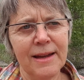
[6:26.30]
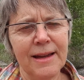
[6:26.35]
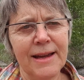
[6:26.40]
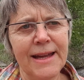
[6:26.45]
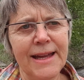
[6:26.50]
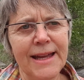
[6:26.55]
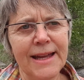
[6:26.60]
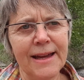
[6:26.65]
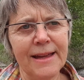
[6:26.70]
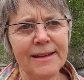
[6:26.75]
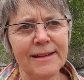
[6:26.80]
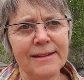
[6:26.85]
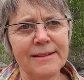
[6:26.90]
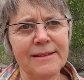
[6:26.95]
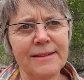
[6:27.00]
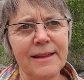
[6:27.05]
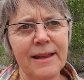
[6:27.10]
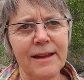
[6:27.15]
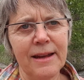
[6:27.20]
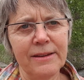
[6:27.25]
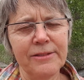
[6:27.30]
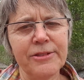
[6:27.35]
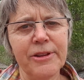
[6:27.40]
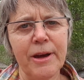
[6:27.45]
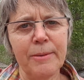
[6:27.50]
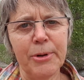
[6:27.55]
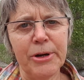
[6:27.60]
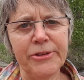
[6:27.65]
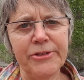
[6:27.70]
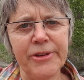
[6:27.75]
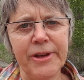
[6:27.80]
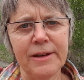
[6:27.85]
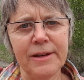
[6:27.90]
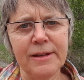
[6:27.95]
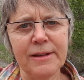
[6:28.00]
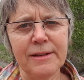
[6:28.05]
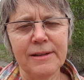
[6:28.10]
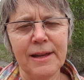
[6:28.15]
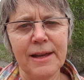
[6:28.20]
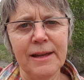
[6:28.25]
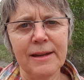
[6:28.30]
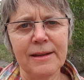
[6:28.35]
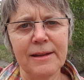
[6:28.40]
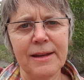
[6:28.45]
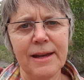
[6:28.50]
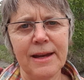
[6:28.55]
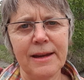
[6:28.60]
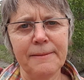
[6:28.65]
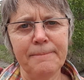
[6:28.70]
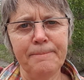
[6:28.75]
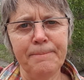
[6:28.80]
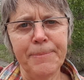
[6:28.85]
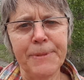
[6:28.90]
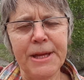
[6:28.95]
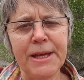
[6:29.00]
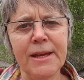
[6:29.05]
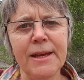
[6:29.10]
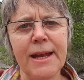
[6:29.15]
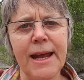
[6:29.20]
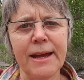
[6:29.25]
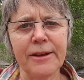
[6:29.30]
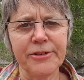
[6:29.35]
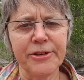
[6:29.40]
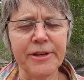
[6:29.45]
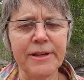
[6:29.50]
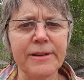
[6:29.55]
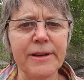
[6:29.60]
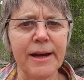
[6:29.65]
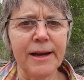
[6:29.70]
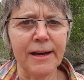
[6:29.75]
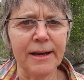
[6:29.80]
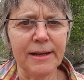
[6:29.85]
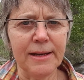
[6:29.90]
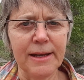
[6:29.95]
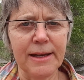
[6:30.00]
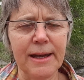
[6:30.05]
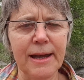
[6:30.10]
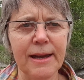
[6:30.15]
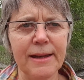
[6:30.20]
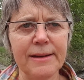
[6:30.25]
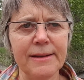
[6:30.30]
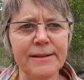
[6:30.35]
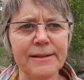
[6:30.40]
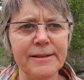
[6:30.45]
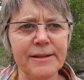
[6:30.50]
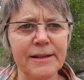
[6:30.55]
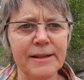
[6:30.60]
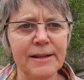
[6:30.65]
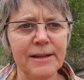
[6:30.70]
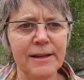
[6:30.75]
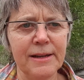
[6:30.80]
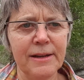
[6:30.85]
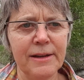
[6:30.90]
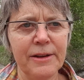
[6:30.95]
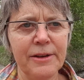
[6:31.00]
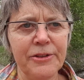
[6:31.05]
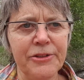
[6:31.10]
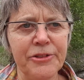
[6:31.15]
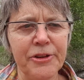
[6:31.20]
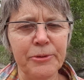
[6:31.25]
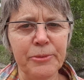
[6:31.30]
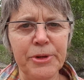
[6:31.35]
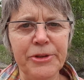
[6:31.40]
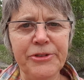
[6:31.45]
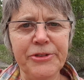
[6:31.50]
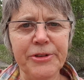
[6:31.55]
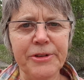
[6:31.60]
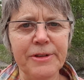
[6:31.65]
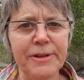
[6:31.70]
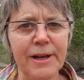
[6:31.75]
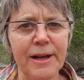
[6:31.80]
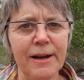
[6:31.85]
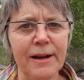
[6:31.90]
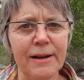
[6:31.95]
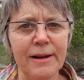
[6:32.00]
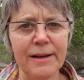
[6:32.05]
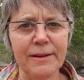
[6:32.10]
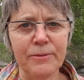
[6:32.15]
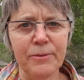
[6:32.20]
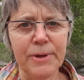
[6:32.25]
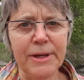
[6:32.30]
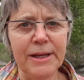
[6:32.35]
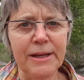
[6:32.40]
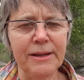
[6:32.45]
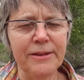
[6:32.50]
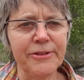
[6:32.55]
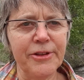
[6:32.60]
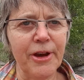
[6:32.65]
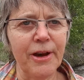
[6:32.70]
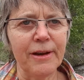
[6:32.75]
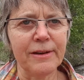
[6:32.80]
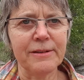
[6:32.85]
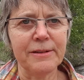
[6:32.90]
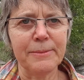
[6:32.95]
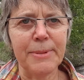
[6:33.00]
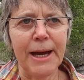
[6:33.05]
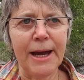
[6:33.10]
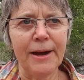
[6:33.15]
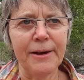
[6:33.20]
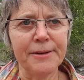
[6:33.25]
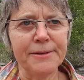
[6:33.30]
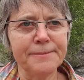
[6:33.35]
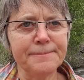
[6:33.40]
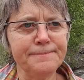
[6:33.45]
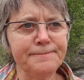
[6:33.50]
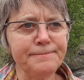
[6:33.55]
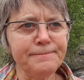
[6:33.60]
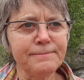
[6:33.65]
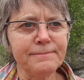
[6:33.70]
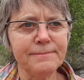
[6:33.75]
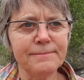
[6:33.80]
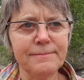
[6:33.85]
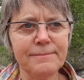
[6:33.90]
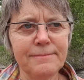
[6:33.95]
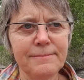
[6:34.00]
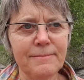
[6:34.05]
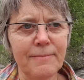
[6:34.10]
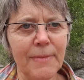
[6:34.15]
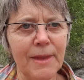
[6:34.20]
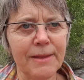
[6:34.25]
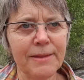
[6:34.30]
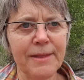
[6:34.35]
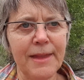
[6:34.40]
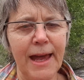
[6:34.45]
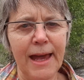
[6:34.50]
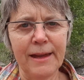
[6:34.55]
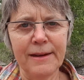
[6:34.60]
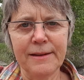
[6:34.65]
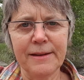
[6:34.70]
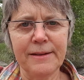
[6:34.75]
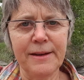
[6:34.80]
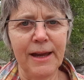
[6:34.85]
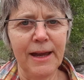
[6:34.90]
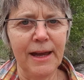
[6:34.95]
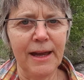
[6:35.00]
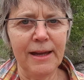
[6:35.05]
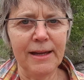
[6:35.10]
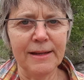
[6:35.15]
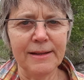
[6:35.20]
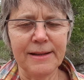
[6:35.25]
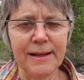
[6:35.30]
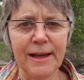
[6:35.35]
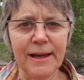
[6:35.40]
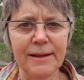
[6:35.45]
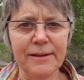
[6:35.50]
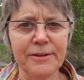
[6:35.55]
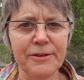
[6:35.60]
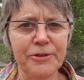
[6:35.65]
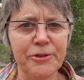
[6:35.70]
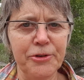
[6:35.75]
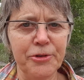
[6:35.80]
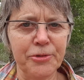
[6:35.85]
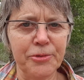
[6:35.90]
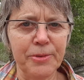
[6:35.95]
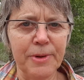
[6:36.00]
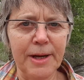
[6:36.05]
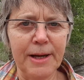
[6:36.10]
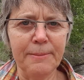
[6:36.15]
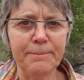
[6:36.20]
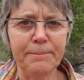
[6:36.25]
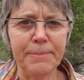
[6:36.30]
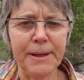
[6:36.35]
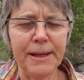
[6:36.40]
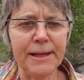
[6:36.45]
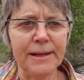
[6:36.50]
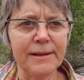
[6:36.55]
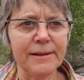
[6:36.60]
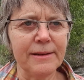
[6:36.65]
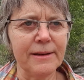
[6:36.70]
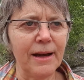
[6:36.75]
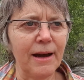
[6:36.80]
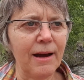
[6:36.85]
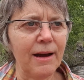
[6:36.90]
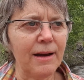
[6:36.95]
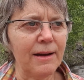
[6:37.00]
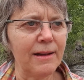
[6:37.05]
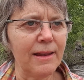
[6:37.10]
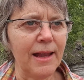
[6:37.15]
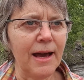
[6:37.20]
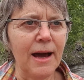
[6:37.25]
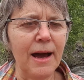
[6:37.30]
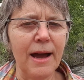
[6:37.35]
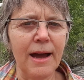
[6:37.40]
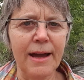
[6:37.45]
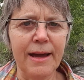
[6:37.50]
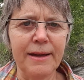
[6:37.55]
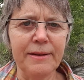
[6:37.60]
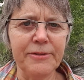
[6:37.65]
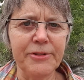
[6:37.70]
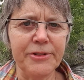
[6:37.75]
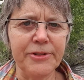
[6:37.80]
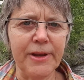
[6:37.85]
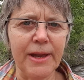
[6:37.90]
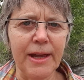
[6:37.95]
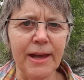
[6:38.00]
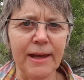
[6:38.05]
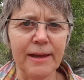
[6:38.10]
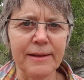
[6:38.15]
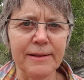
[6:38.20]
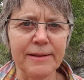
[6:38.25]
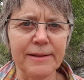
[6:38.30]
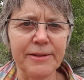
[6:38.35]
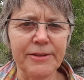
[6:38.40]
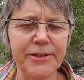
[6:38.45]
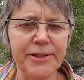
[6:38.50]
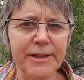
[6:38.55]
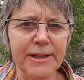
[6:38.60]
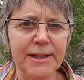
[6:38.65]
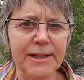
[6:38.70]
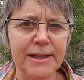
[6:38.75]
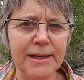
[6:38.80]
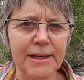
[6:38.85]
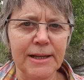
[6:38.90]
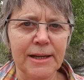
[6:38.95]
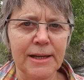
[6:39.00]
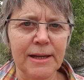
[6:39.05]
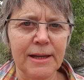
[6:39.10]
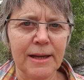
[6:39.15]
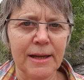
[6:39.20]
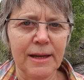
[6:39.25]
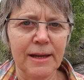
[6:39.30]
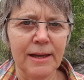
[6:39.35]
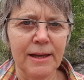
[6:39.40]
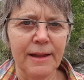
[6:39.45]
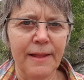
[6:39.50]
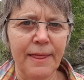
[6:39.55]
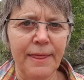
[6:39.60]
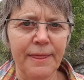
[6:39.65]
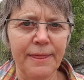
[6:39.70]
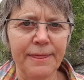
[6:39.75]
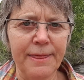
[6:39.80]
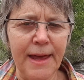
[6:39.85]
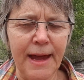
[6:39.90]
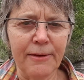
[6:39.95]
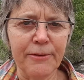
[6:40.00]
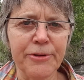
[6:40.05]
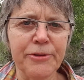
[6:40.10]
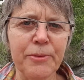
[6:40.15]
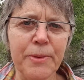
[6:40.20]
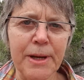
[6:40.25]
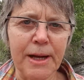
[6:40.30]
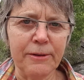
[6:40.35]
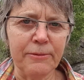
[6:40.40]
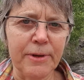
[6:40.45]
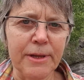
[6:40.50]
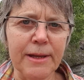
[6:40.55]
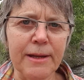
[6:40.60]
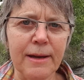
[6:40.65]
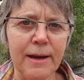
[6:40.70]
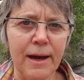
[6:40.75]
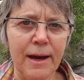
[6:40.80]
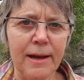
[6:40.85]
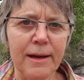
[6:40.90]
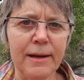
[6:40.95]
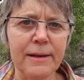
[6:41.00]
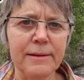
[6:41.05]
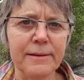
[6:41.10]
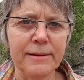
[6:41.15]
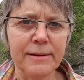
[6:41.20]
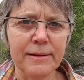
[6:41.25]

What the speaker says: And then I saw Marcella, and he had actually died. And so we stood there and we talked about that day and that trip and our lives, and that was when I really got it.